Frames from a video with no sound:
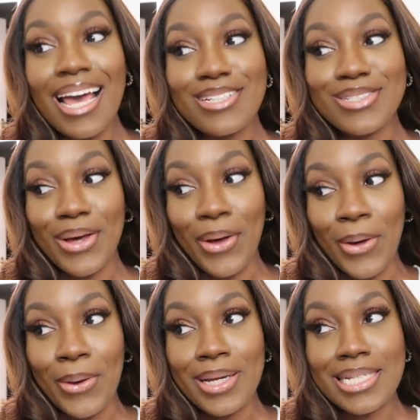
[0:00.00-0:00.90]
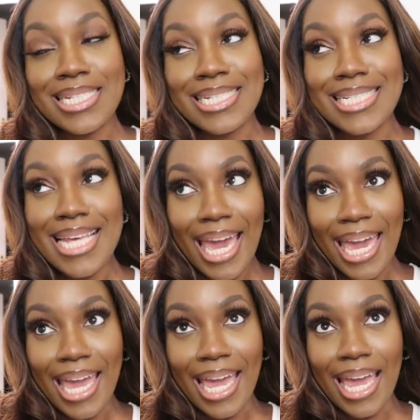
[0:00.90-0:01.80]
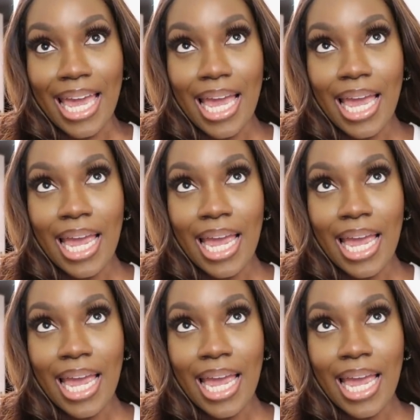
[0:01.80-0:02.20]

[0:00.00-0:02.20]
So today,